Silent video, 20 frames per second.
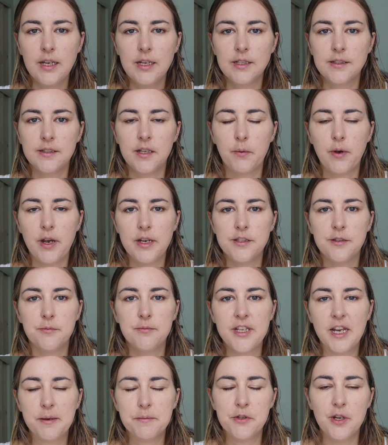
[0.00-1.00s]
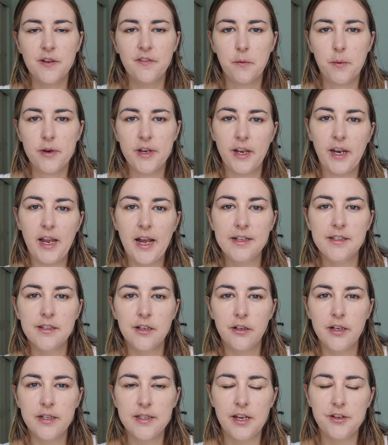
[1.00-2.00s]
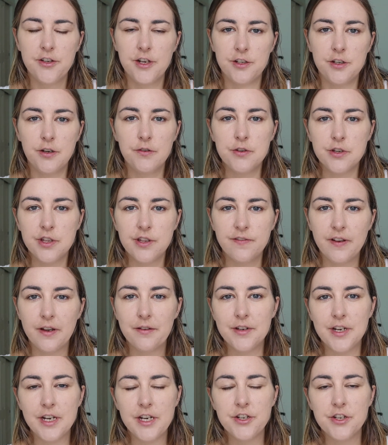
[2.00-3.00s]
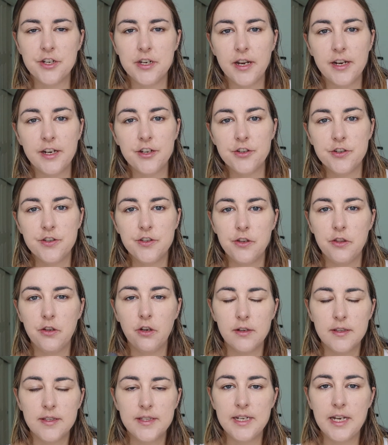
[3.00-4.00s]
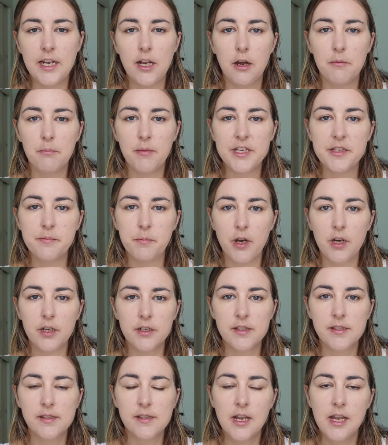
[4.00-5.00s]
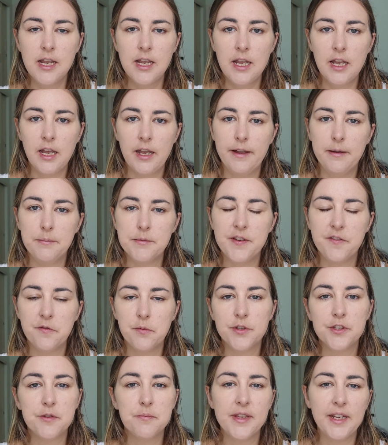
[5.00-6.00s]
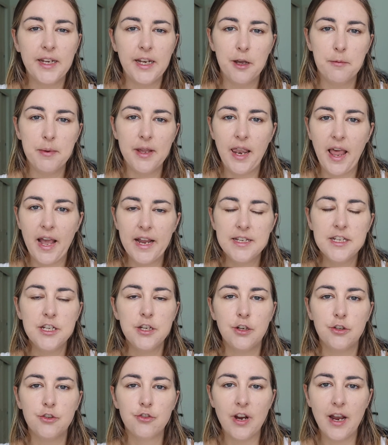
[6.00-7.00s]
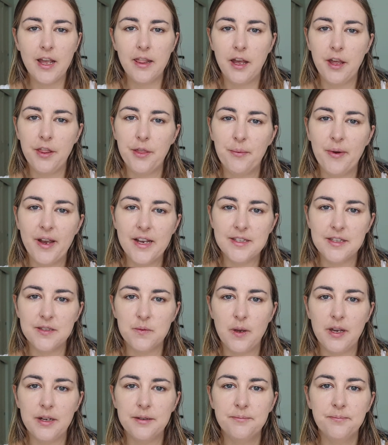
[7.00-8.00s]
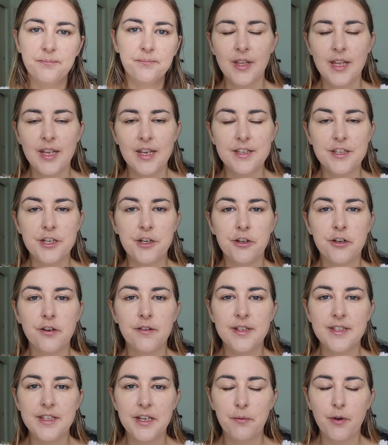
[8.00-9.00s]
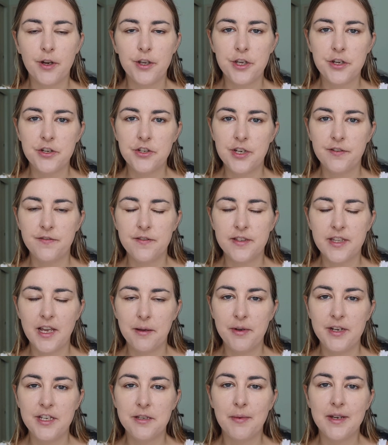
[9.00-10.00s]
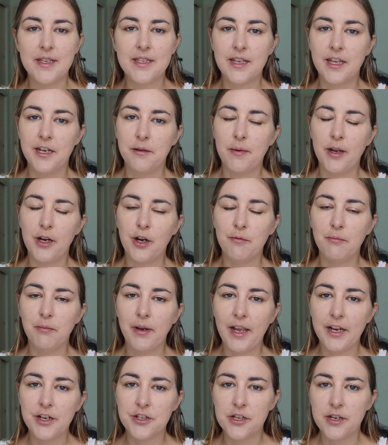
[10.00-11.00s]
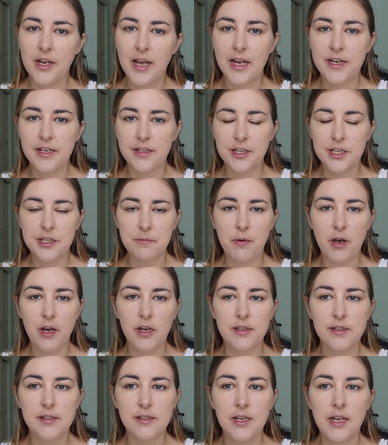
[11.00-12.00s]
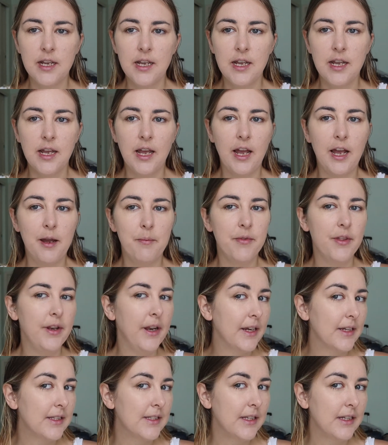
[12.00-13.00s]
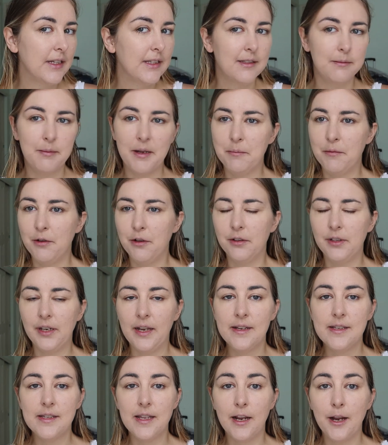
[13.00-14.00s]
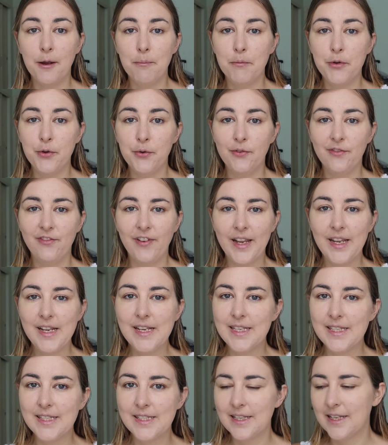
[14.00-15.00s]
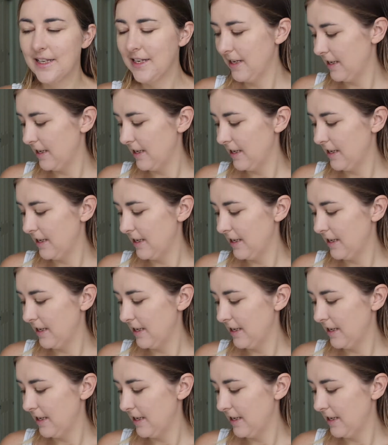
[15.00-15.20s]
So what I sometimes do if I want a lighter look is actually I don't do the foundation and I just do the concealer on my spots. So if you want something a little bit lighter, you could try that otherwise as well. So you can already see what a huge difference that made to my skin and my complexion, hiding the spots. The next thing is to make me look less like a moon face.